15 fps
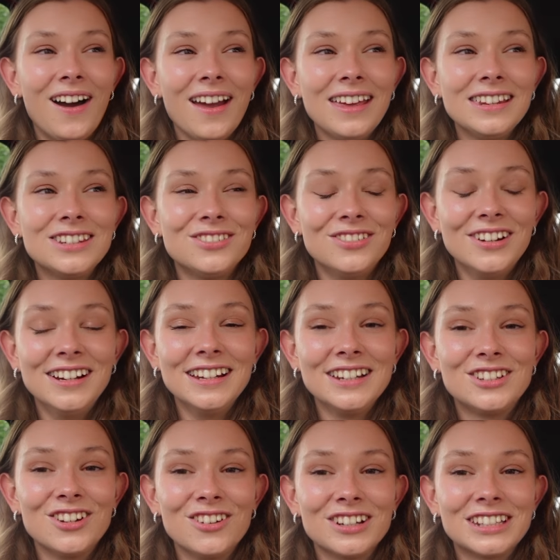It's really
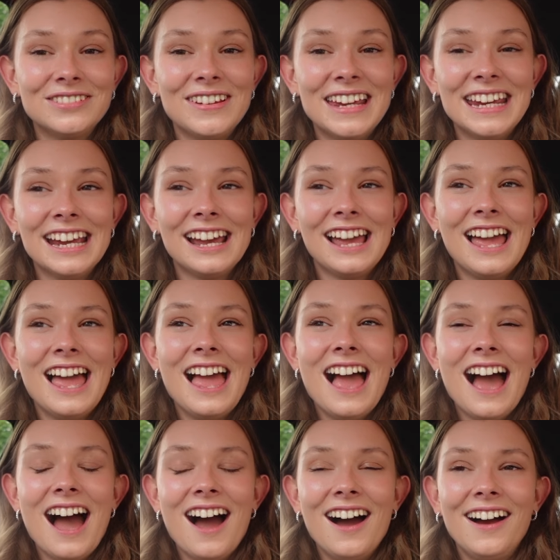shocked me.
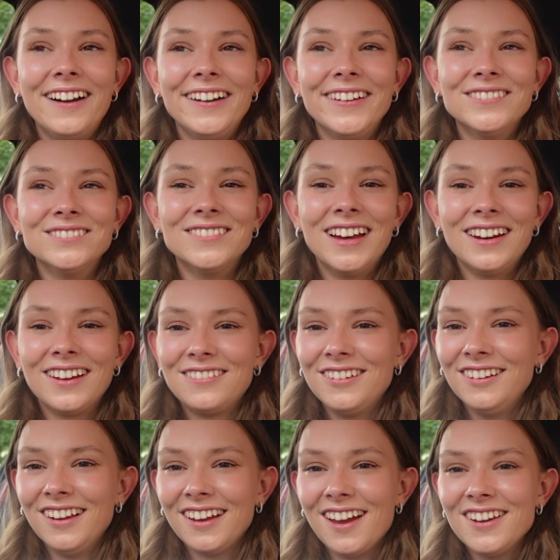And I
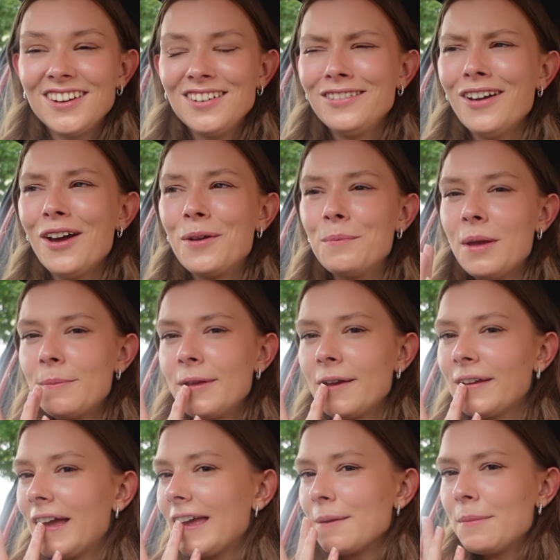feel like, I don't know, maybe
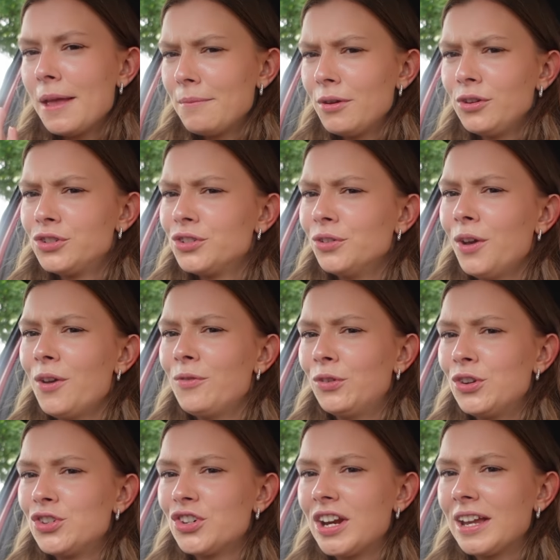I'm getting a bit emotional over
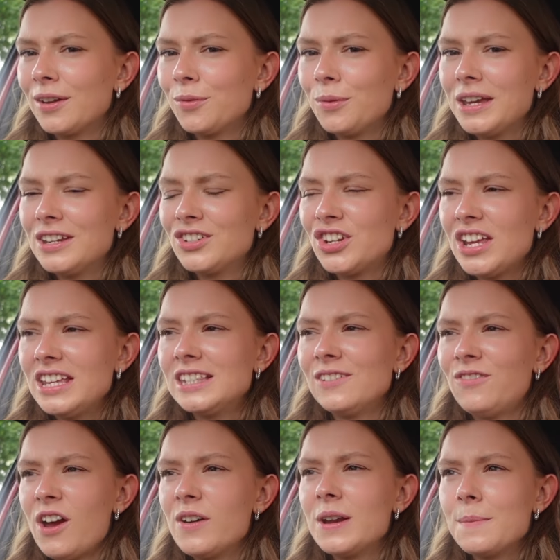a drink, which is a
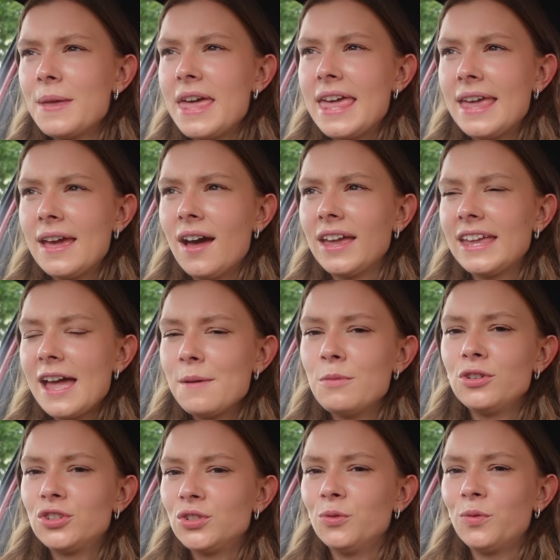very me. I get
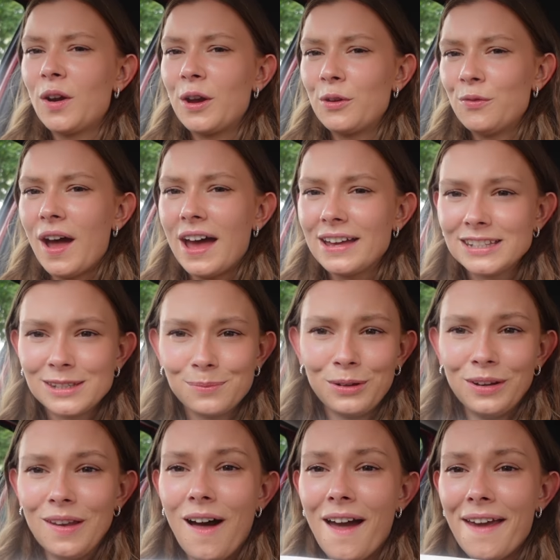emotional very fast,
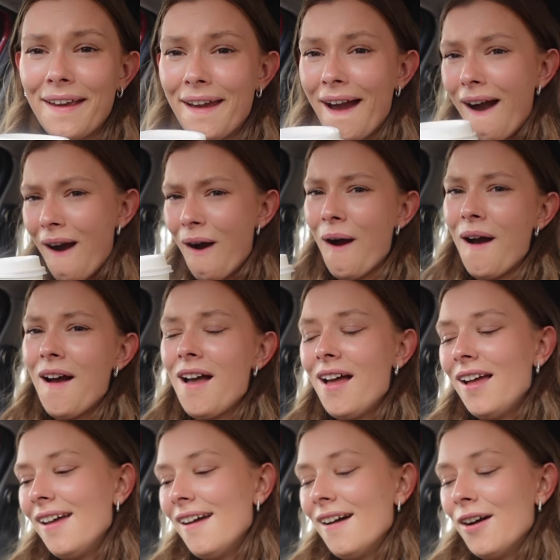but like,
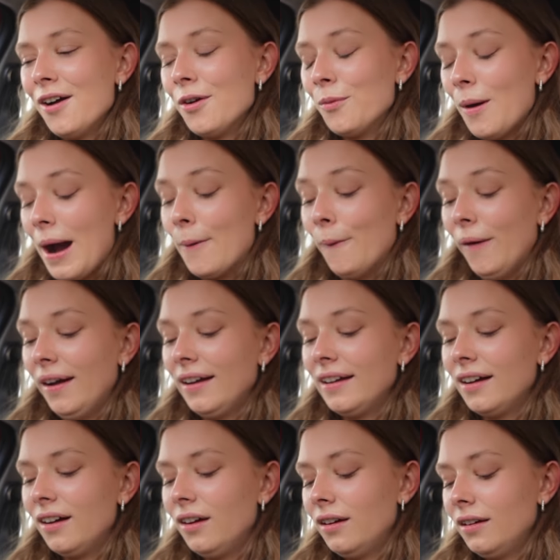wow.
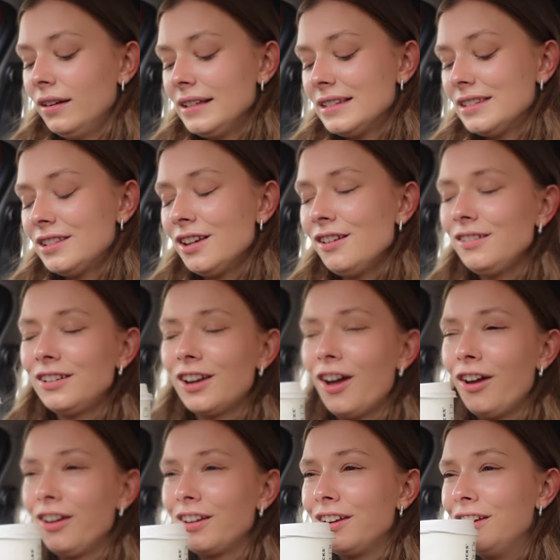Oh, it's so
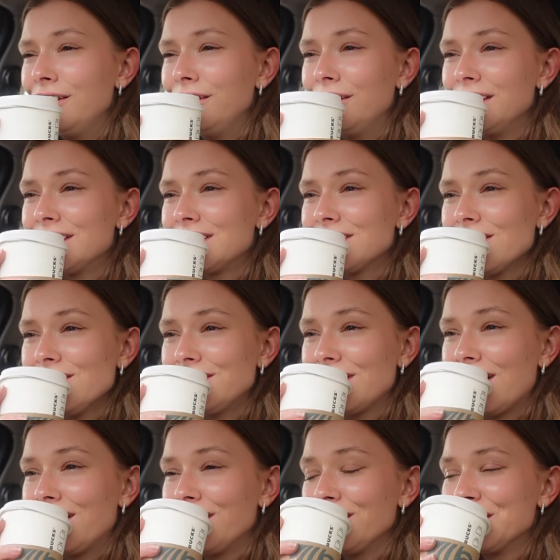cute. It's so
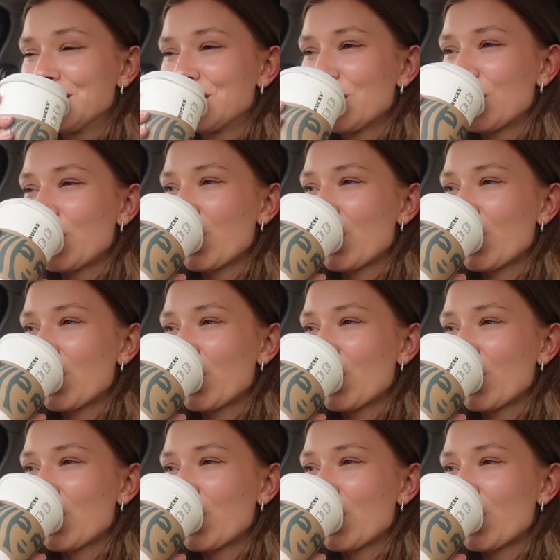nice.